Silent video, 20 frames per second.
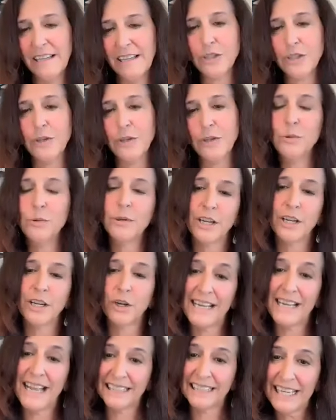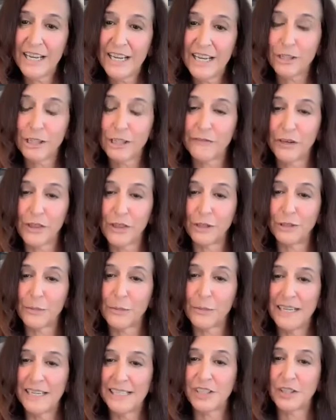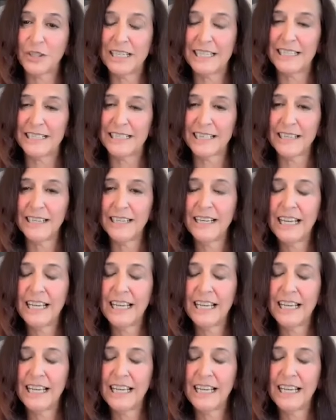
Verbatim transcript: So you can create leaders for those ministries.